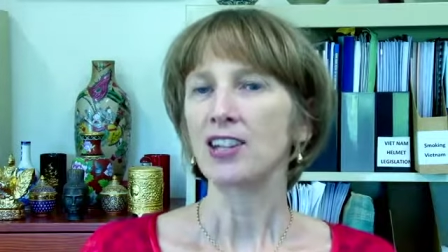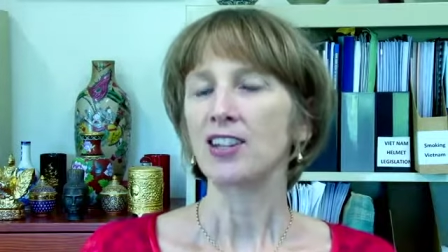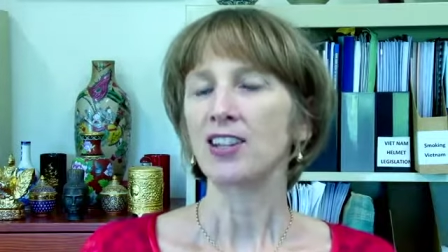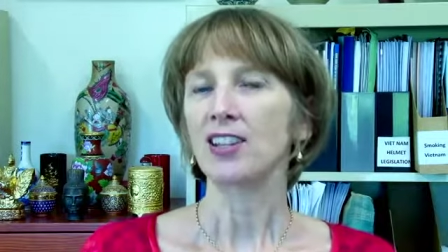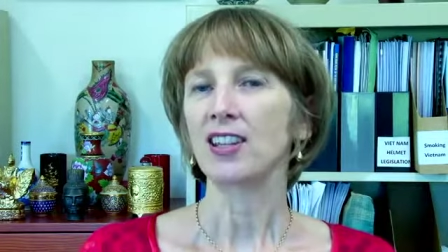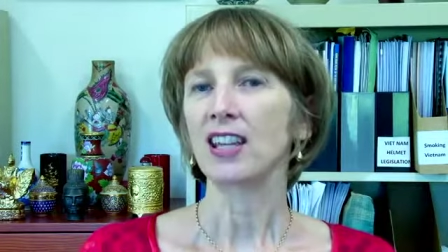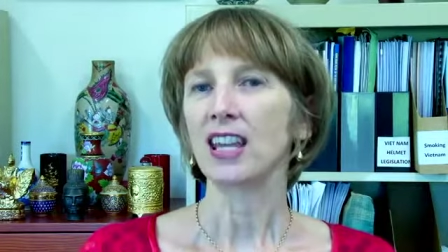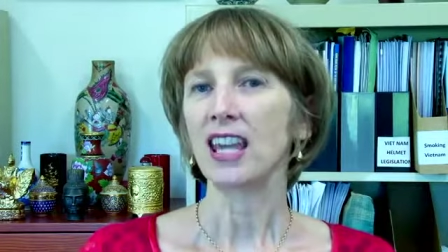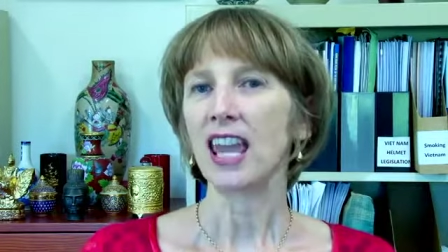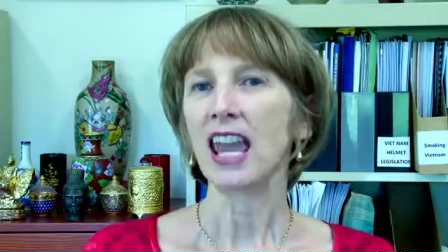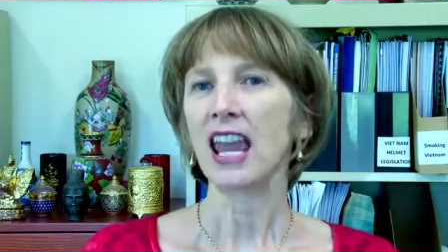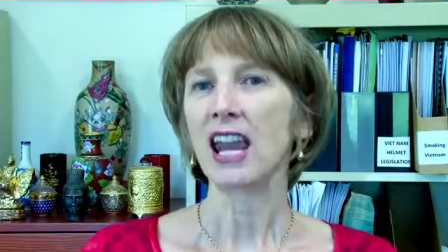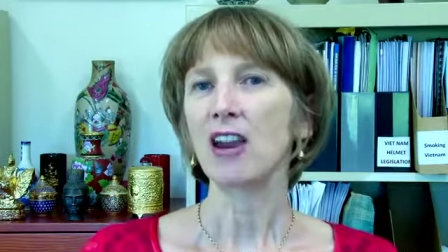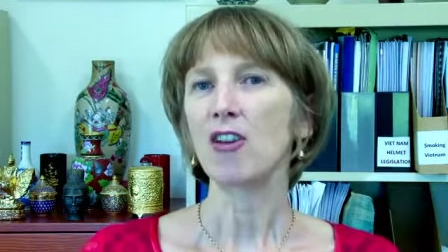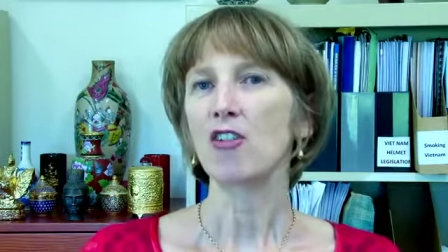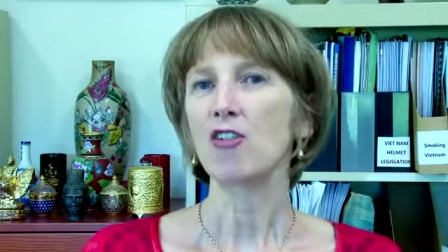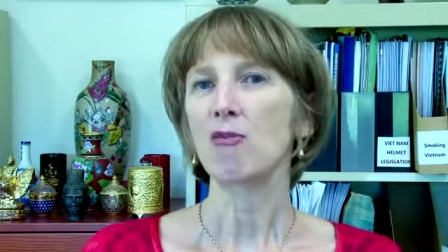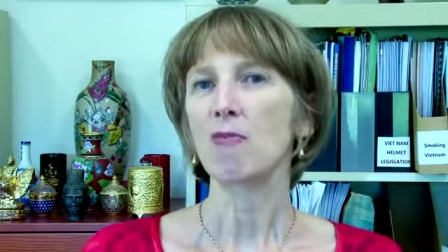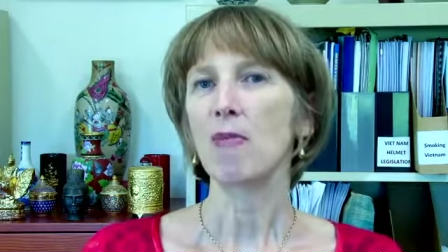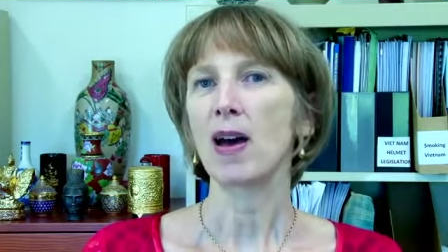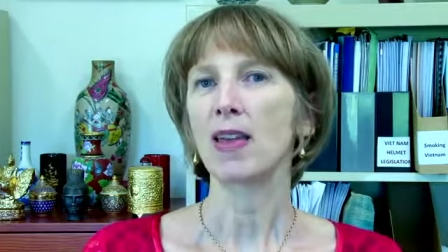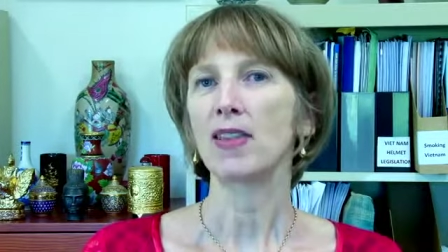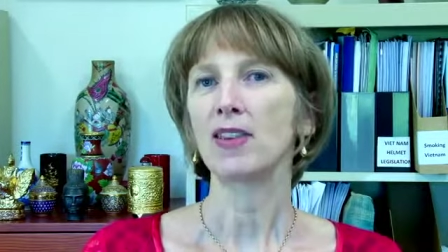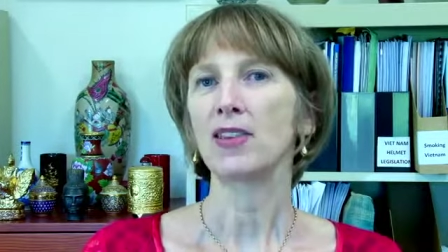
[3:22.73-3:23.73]
to the care
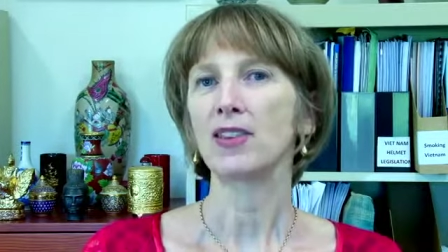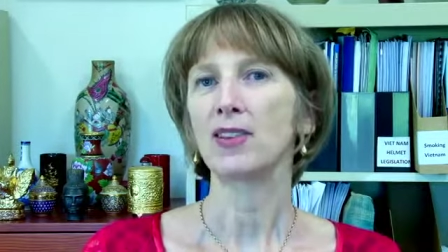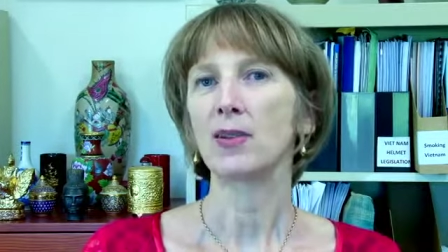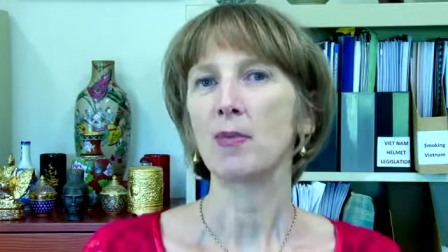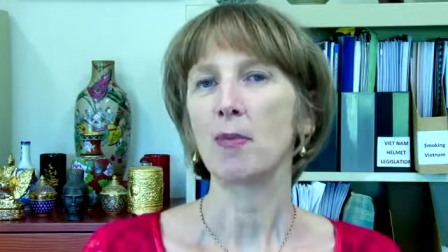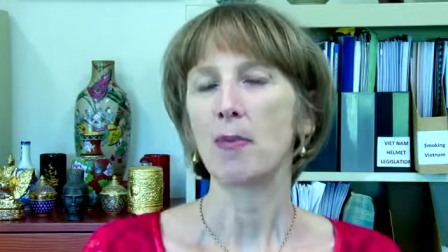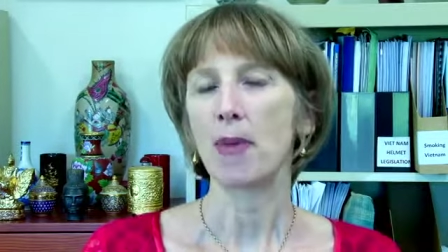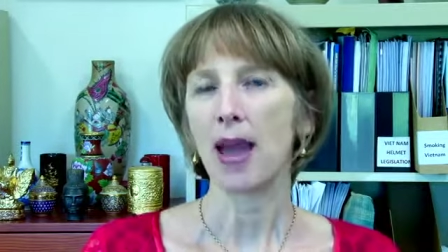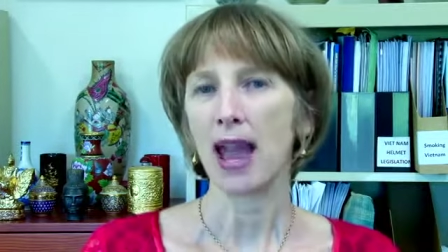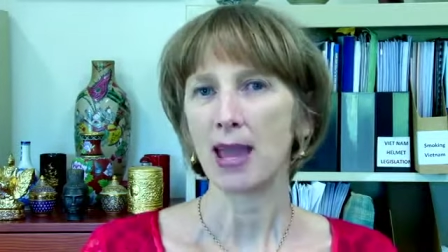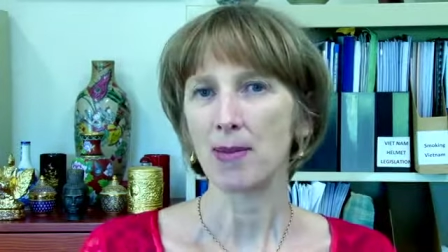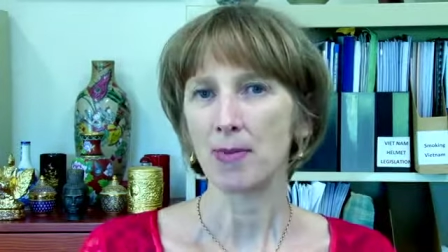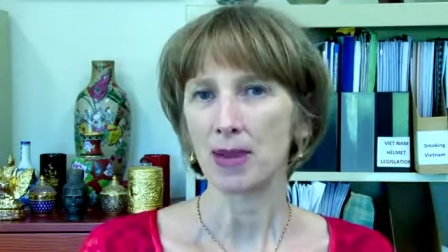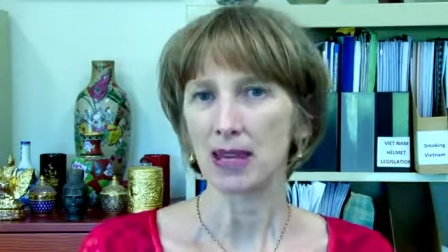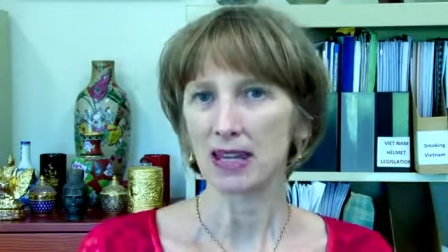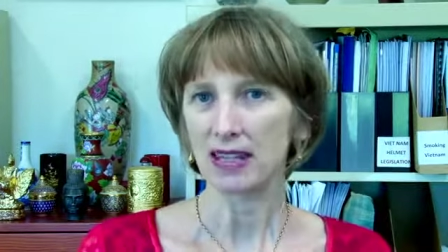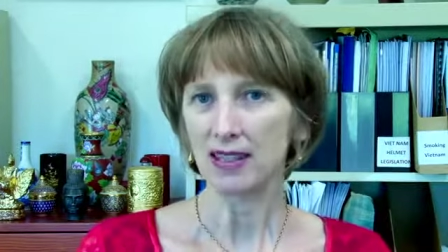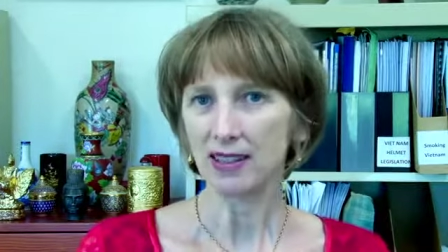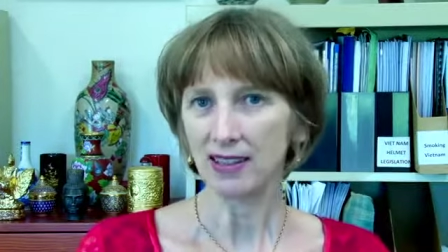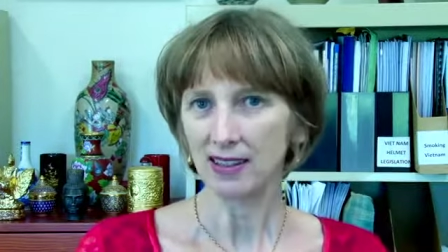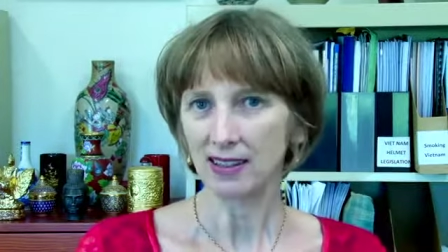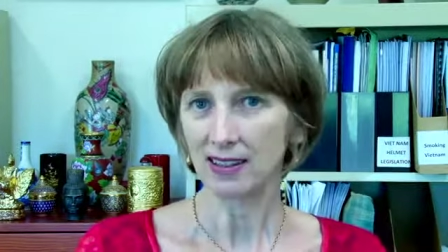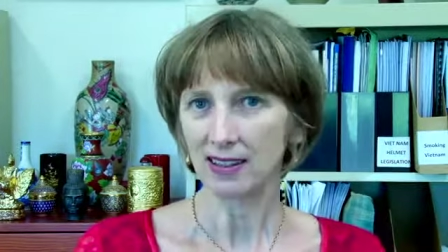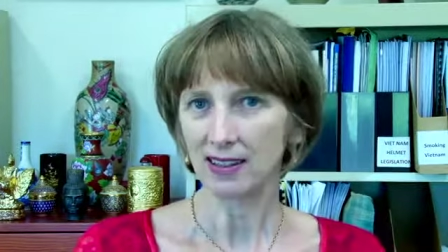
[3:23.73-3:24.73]
of mothers and
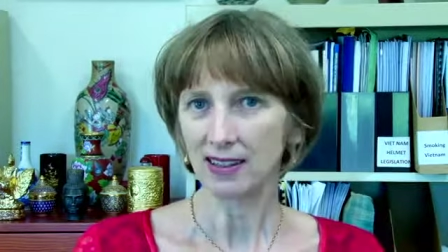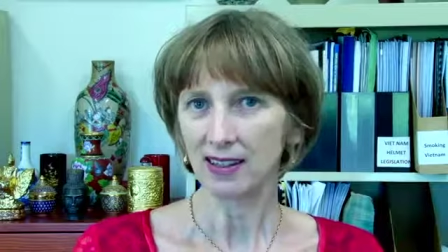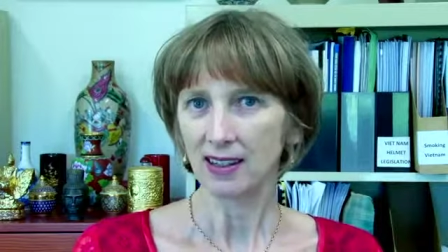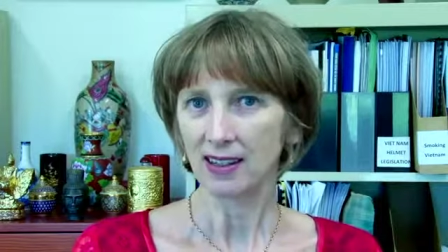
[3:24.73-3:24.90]
babies